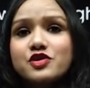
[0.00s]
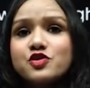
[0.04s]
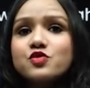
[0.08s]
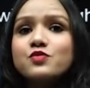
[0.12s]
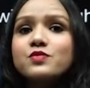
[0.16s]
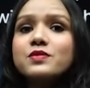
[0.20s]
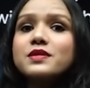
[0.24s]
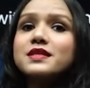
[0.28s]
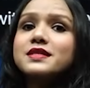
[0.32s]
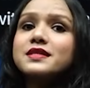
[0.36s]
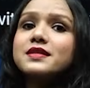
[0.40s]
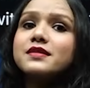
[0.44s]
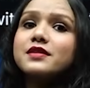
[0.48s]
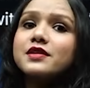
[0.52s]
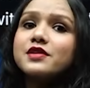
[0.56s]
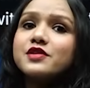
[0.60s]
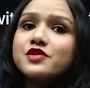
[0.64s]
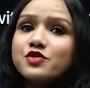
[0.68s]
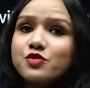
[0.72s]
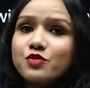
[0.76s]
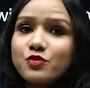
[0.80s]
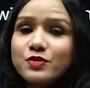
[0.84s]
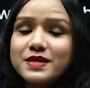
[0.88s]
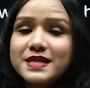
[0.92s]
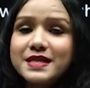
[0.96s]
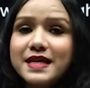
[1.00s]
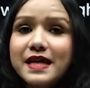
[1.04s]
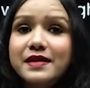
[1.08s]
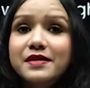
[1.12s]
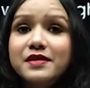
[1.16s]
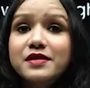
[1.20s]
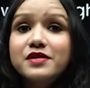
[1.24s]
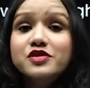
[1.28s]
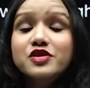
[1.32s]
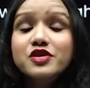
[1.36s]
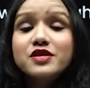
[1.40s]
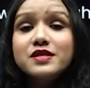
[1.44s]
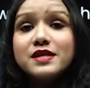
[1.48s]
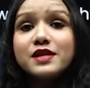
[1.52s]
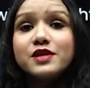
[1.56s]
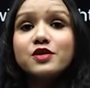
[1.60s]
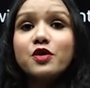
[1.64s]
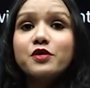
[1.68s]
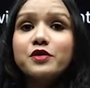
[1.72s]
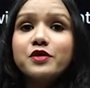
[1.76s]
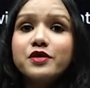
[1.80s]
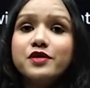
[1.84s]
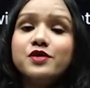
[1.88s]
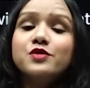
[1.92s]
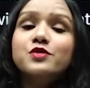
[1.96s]
towards the control center just in
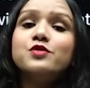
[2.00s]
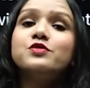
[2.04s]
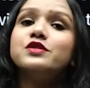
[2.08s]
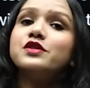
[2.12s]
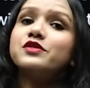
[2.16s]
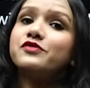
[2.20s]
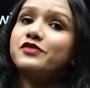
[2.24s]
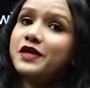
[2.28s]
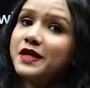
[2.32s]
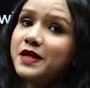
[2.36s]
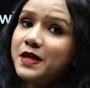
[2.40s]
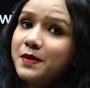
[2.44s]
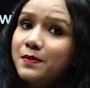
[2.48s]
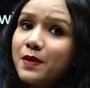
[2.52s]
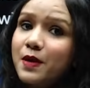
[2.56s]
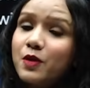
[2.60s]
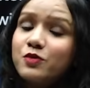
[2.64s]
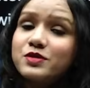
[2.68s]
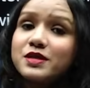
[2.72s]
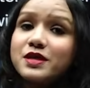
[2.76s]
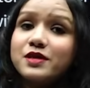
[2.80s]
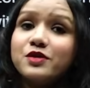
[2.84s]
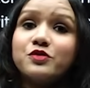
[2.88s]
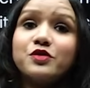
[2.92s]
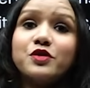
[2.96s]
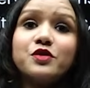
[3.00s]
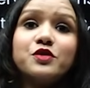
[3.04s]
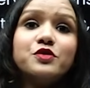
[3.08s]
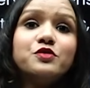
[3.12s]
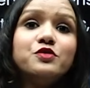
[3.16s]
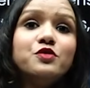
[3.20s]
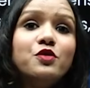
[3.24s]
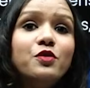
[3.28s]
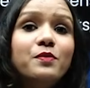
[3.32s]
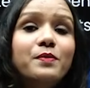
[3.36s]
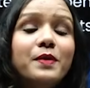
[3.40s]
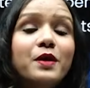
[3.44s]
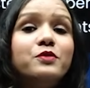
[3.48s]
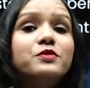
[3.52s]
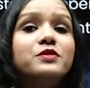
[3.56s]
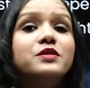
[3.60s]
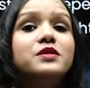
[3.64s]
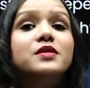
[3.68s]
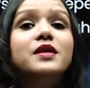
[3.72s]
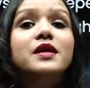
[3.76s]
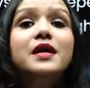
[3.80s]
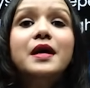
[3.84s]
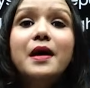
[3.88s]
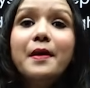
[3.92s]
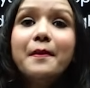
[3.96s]
order to know the whereabouts, in order to know about the
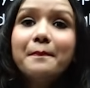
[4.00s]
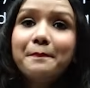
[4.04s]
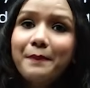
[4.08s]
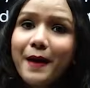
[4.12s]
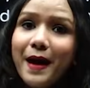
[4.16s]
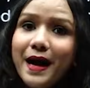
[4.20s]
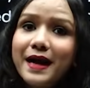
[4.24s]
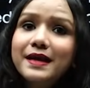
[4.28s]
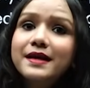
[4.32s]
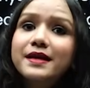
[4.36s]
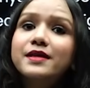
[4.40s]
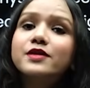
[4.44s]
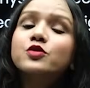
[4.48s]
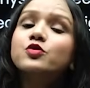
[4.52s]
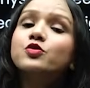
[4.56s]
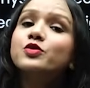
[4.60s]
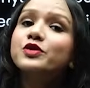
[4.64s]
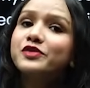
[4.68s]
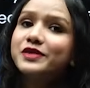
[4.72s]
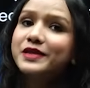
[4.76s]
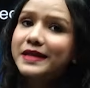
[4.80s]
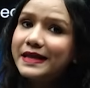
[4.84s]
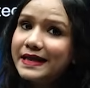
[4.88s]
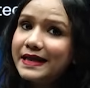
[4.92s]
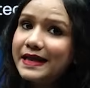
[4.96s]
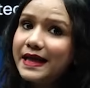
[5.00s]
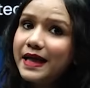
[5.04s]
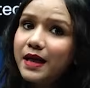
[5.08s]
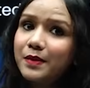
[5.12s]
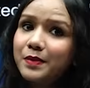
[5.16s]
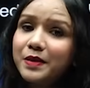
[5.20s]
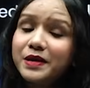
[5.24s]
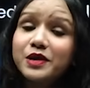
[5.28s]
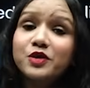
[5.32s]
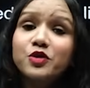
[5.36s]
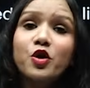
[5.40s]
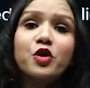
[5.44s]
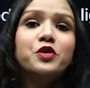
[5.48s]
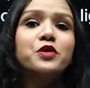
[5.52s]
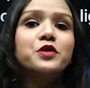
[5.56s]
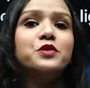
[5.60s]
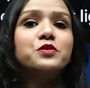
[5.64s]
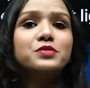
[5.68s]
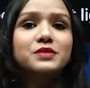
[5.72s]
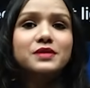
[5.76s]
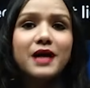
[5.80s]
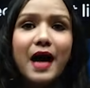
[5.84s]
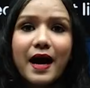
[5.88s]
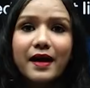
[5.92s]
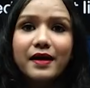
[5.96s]
pilot who really helped him, in order to
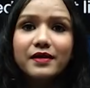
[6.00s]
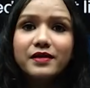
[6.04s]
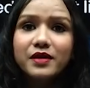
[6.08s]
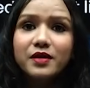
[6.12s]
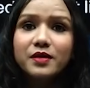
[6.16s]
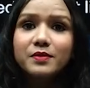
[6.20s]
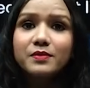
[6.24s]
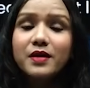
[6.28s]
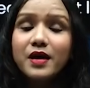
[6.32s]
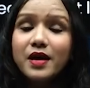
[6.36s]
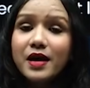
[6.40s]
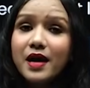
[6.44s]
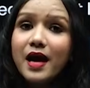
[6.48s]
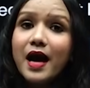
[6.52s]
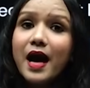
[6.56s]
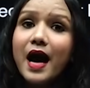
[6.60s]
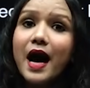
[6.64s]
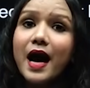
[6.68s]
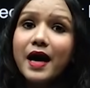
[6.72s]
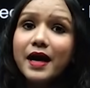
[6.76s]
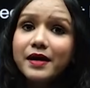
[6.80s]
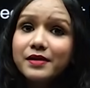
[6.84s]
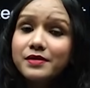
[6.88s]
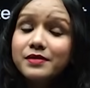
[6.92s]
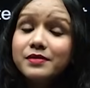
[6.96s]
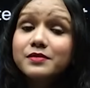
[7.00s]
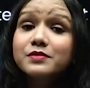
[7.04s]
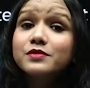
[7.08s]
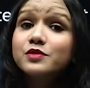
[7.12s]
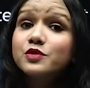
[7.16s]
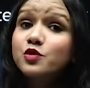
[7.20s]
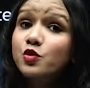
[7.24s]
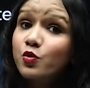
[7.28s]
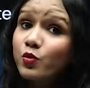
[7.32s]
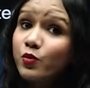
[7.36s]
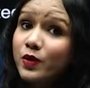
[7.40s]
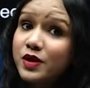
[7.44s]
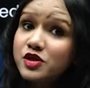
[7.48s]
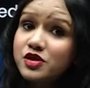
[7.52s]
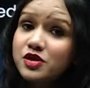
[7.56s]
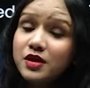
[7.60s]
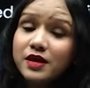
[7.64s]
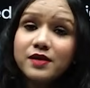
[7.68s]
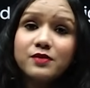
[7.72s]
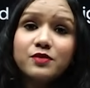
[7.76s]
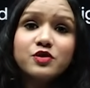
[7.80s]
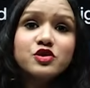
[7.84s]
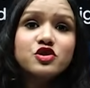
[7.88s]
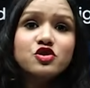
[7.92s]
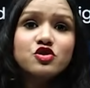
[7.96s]
thank him, and to which he
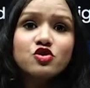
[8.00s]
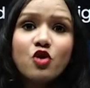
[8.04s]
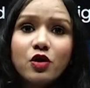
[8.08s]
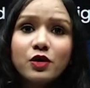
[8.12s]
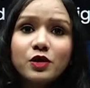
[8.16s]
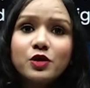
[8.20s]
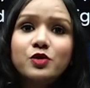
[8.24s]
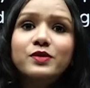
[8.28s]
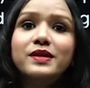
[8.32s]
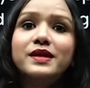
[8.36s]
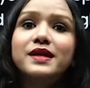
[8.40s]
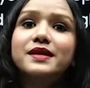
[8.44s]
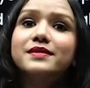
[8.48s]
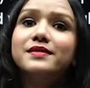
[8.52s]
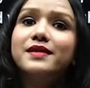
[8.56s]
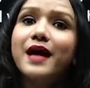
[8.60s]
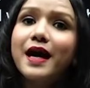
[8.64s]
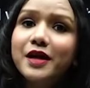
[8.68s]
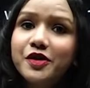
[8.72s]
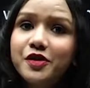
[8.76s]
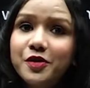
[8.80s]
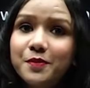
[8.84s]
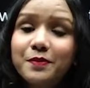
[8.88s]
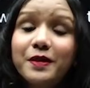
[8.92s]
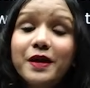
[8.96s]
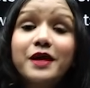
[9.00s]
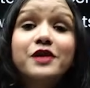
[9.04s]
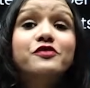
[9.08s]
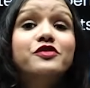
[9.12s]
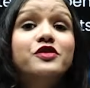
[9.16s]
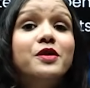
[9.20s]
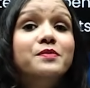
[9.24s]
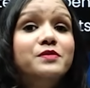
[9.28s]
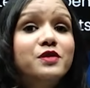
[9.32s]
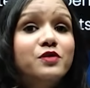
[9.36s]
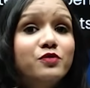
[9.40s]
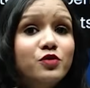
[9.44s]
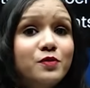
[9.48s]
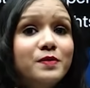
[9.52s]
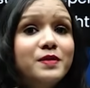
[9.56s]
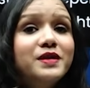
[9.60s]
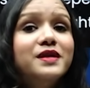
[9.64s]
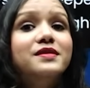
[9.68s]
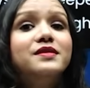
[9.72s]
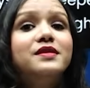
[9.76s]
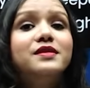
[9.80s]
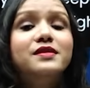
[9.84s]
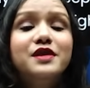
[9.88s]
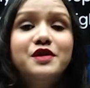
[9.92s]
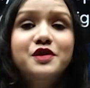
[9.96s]
was shocked to get that reply from the woman at
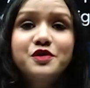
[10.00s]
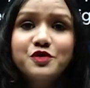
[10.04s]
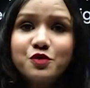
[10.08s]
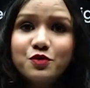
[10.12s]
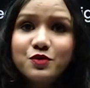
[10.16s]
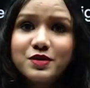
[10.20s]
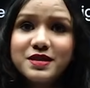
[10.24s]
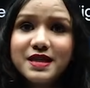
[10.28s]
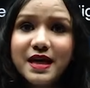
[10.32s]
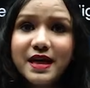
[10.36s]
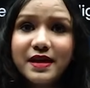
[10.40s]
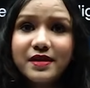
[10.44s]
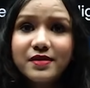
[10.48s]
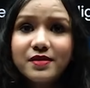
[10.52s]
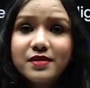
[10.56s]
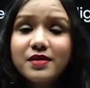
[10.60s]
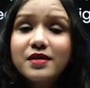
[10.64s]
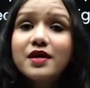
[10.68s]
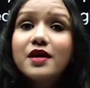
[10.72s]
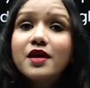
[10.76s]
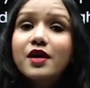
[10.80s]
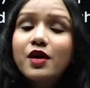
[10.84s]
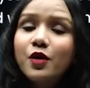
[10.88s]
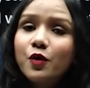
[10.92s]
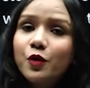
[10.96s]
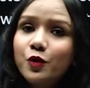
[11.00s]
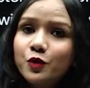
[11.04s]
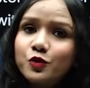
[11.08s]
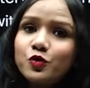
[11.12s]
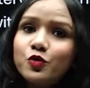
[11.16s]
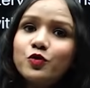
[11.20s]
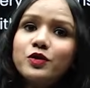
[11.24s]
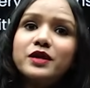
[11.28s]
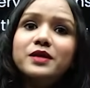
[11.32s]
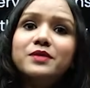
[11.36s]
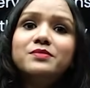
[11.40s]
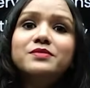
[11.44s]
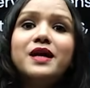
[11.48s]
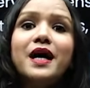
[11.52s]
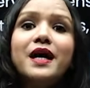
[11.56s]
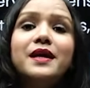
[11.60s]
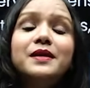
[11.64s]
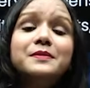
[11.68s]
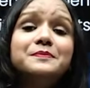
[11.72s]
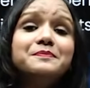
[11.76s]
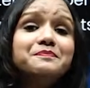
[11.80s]
the control center who told him that